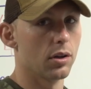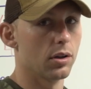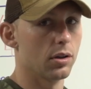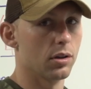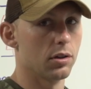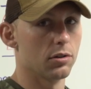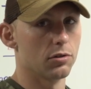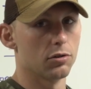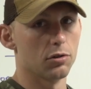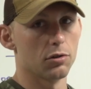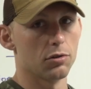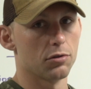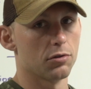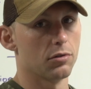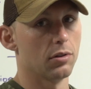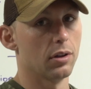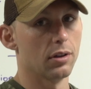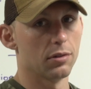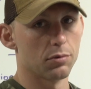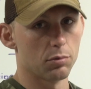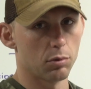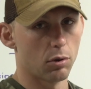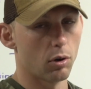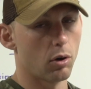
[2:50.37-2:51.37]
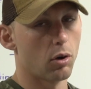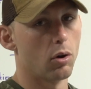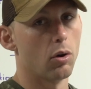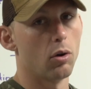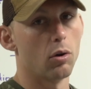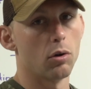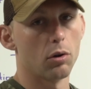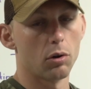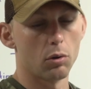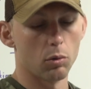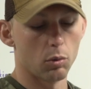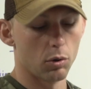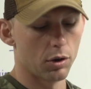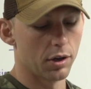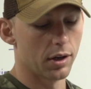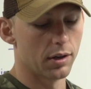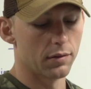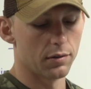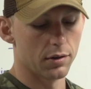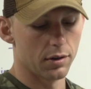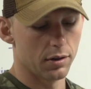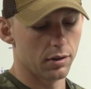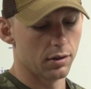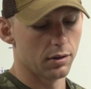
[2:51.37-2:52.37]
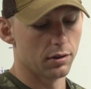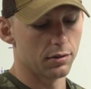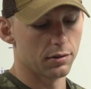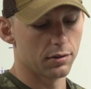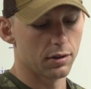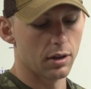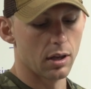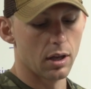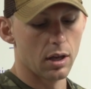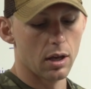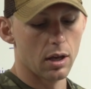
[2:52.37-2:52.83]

it and it just is wrong, or whatever it is,